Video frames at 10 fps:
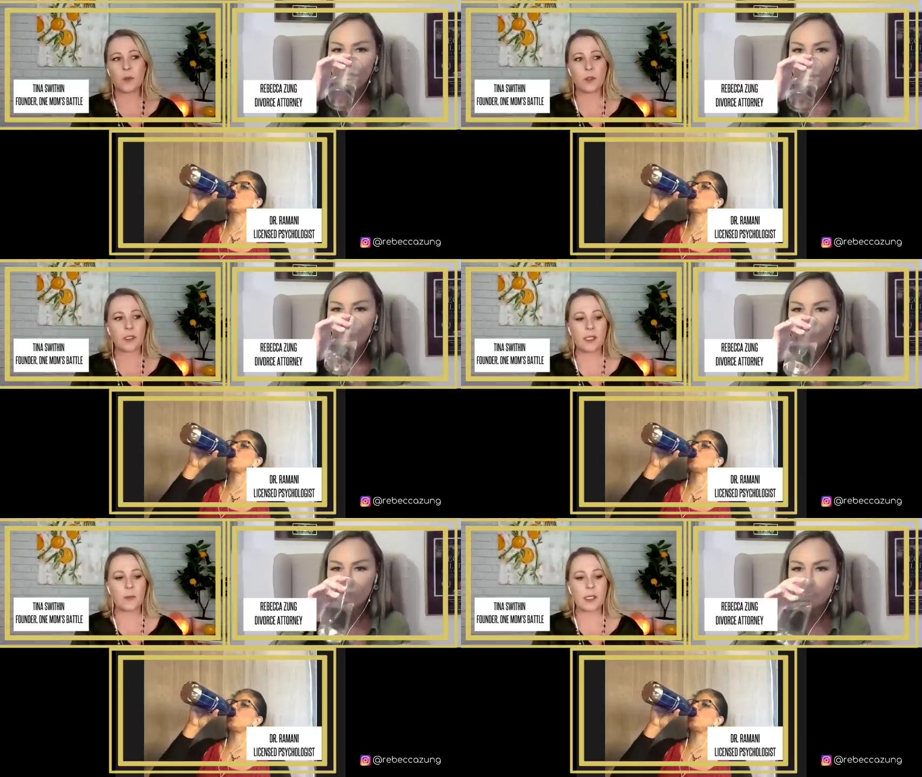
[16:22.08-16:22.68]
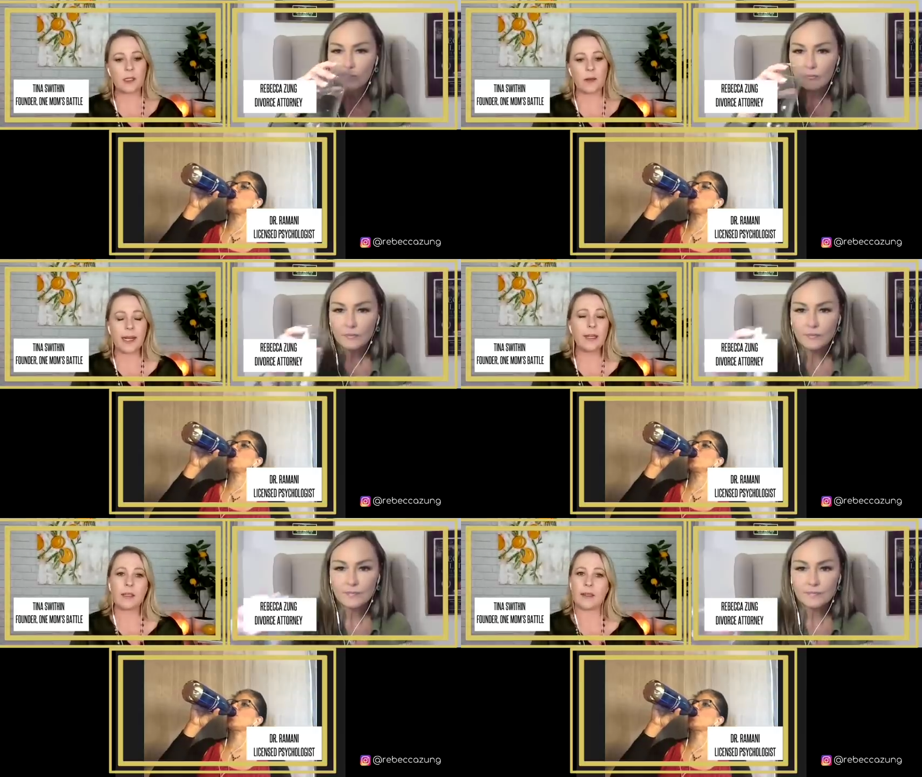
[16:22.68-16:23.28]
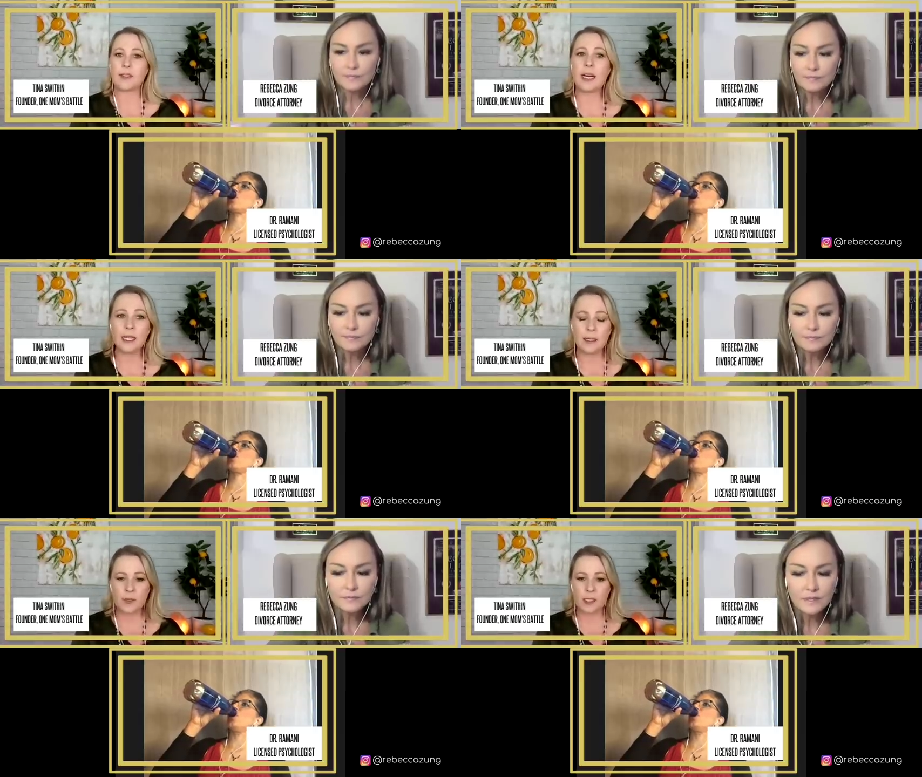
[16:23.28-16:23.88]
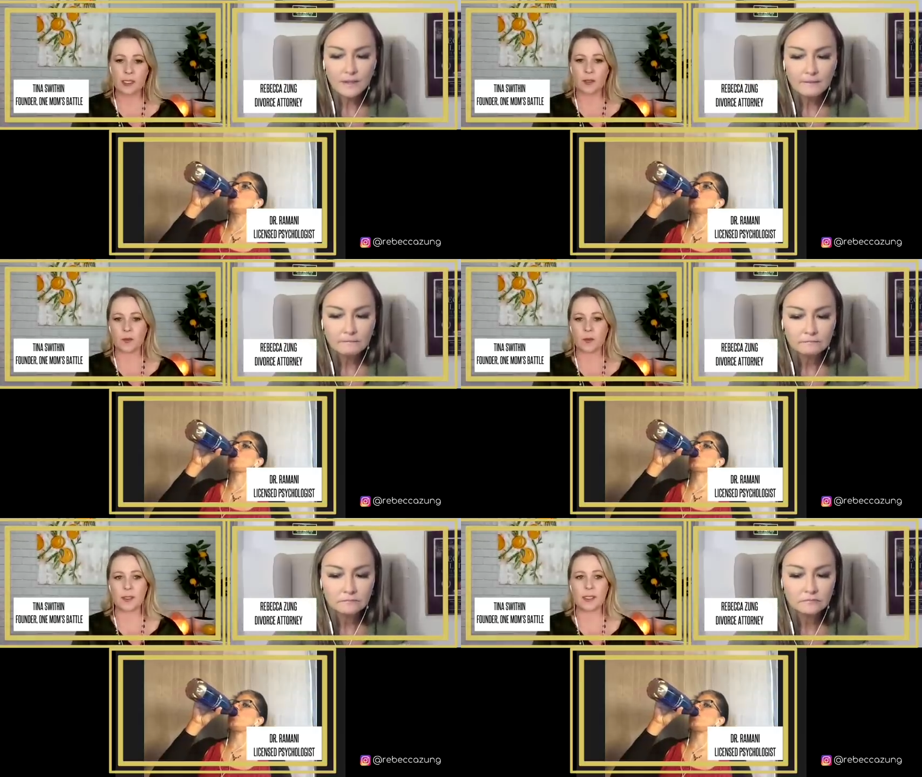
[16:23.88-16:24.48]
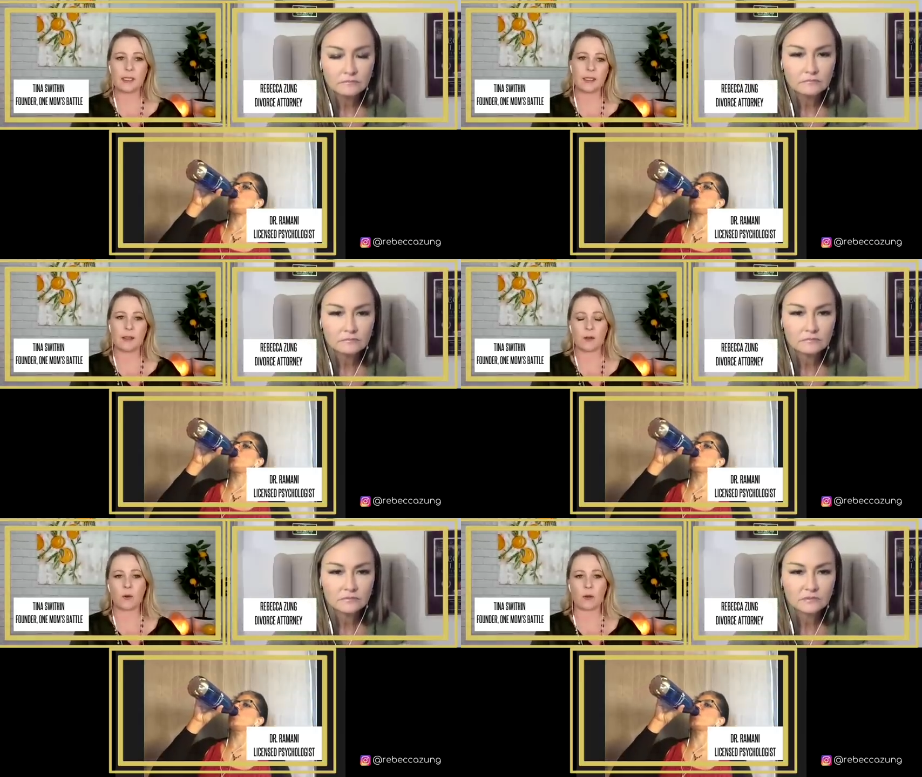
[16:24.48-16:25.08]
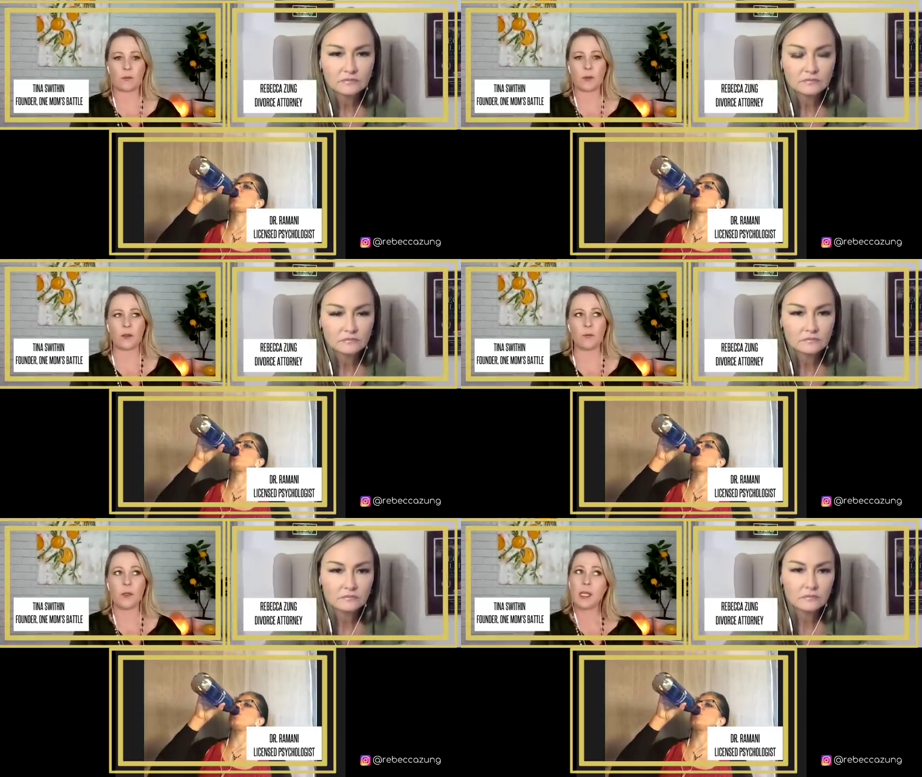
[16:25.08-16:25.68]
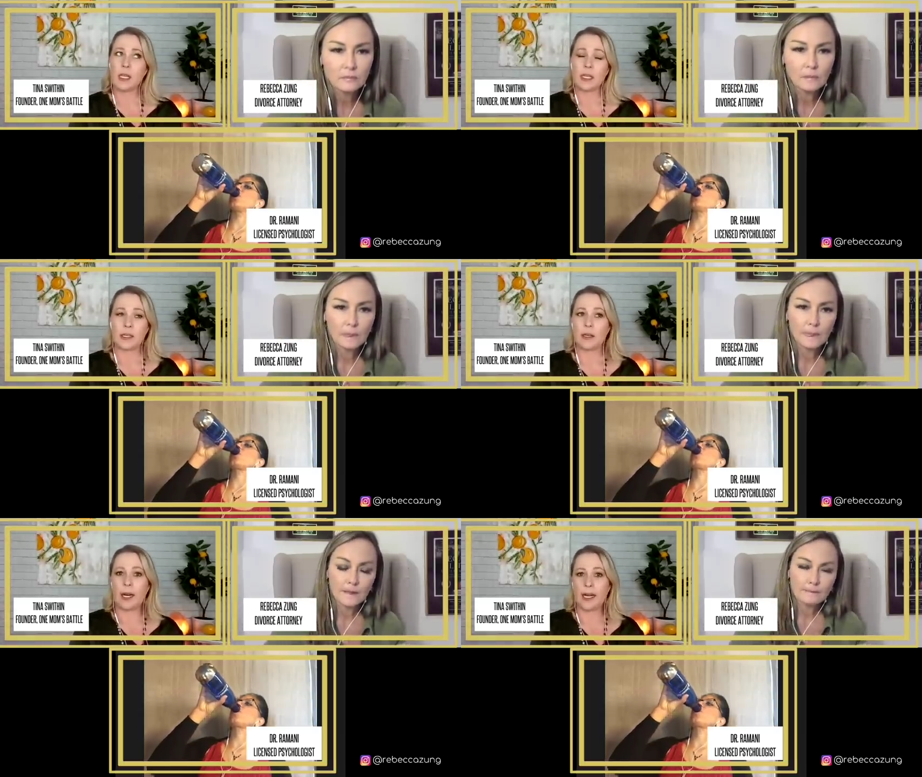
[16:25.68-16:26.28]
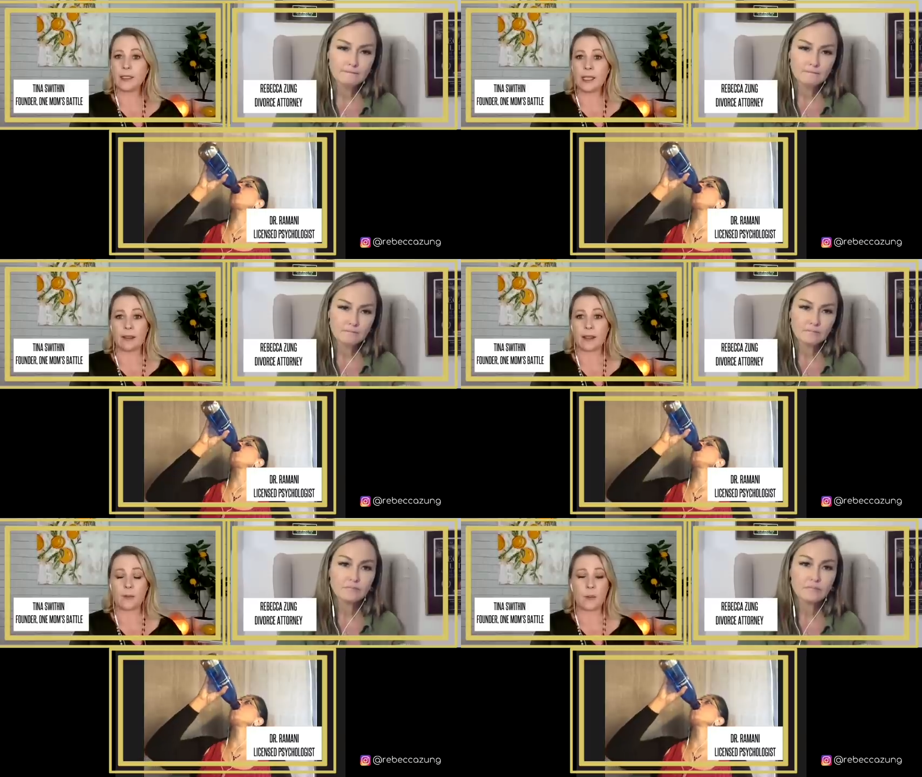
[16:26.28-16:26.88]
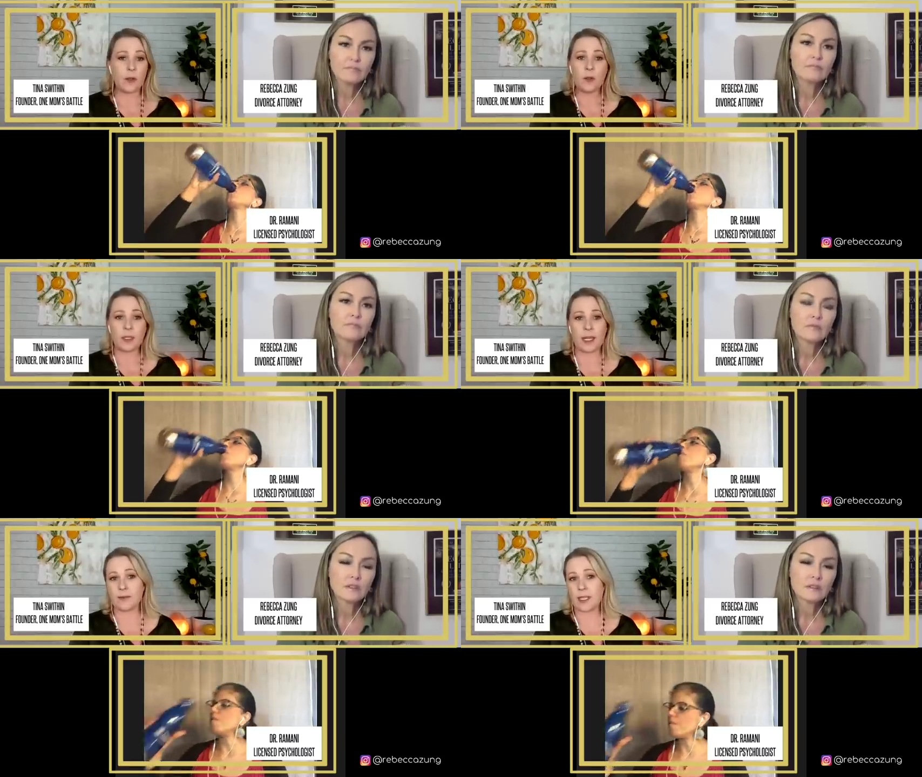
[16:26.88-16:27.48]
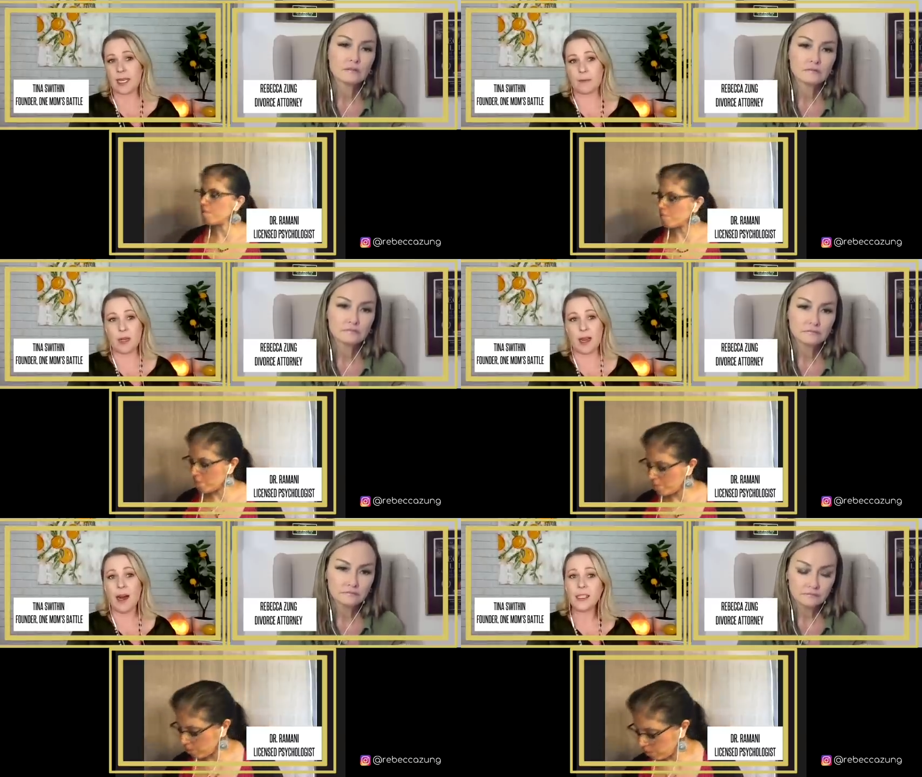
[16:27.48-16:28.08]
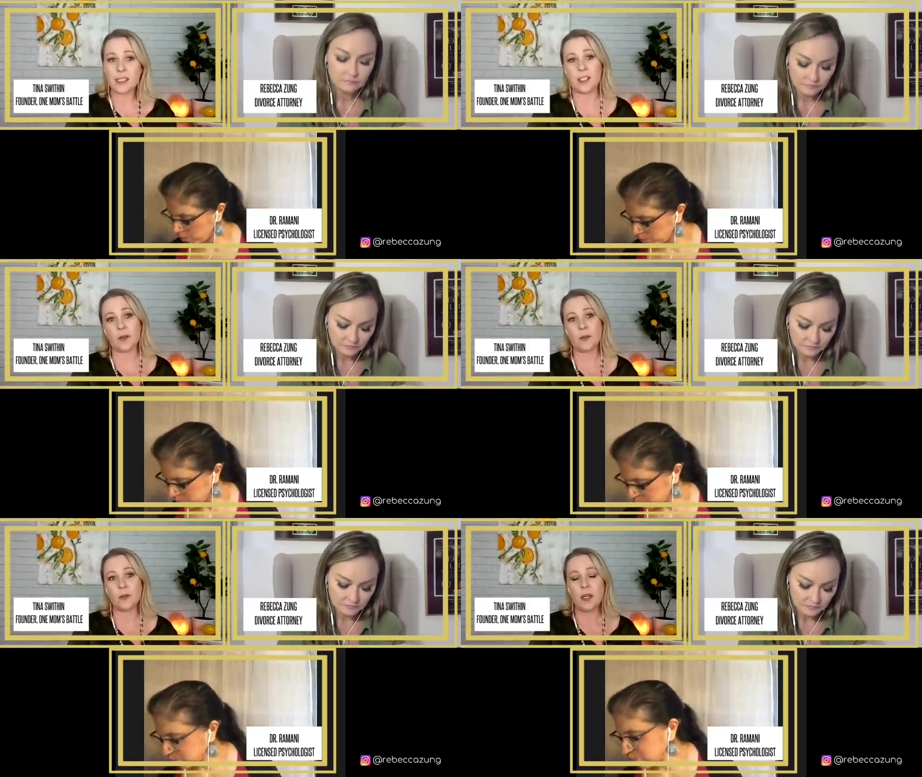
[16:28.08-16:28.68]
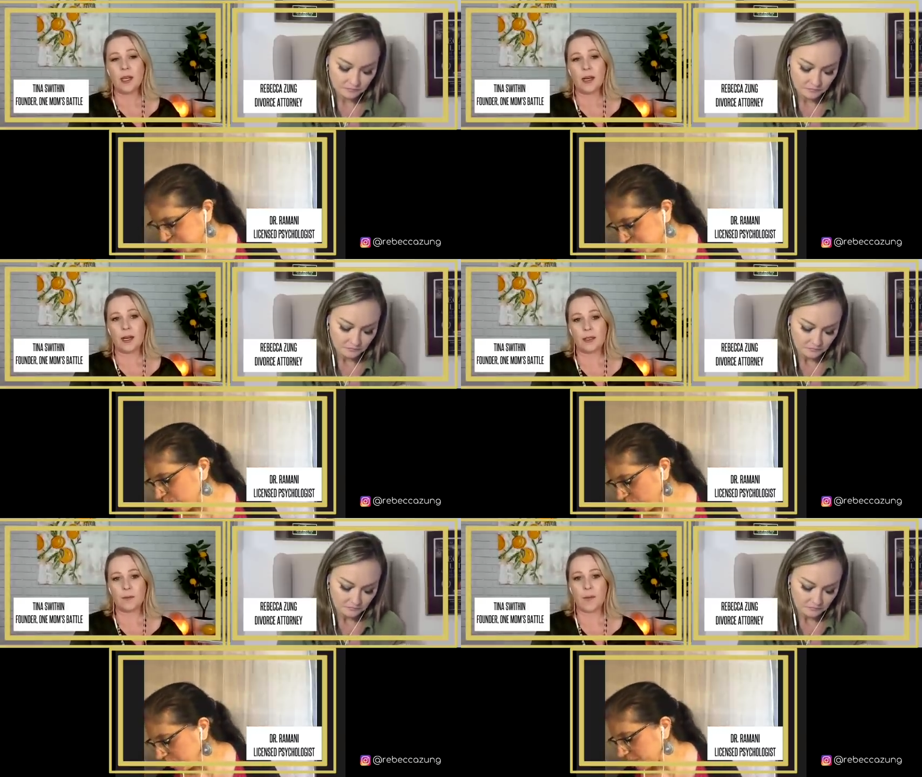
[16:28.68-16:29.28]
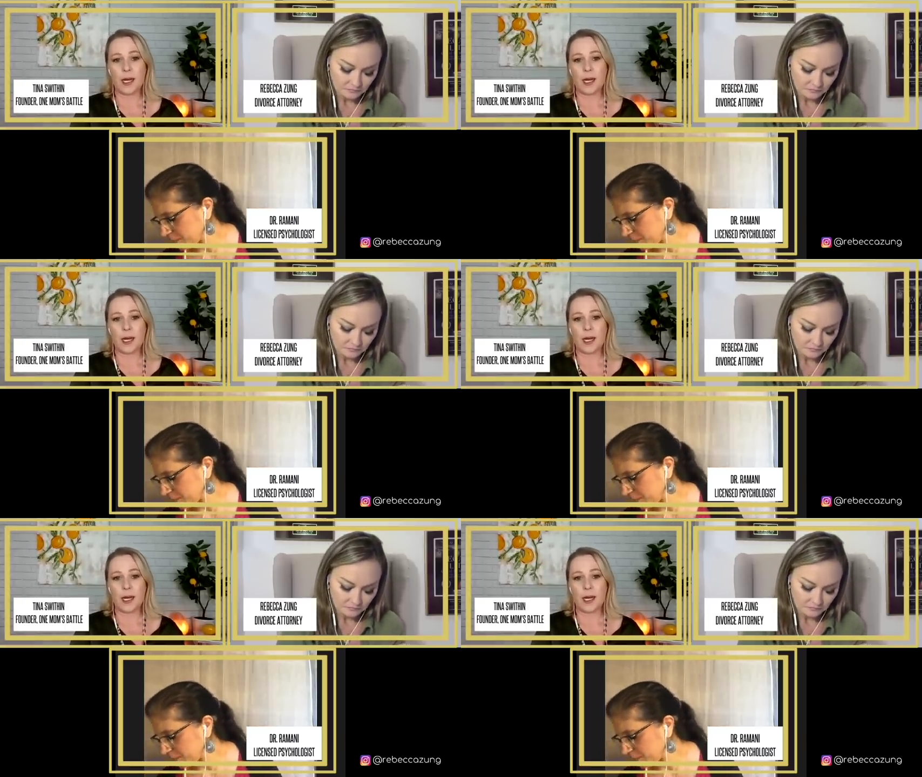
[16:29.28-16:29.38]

Speaker 1: who will tell me, you know, I don't have time to go sit in the courtroom. You know, I tell them you don't have time not to. Mm-hmm. Um,